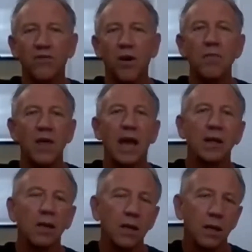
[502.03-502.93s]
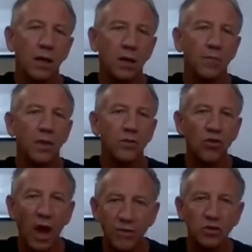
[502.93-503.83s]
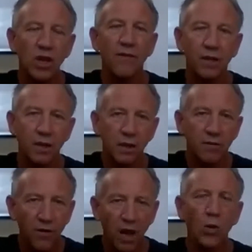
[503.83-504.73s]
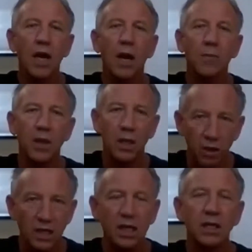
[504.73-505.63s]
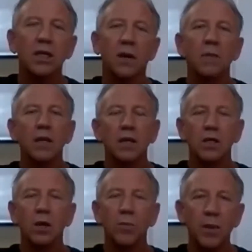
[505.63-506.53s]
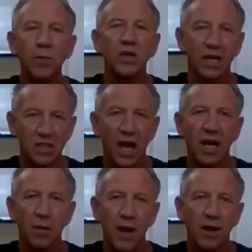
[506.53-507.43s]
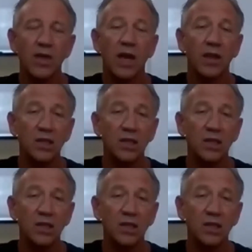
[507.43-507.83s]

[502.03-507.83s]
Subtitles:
from that, driving traffic, following up, and earning income, people get excited about that.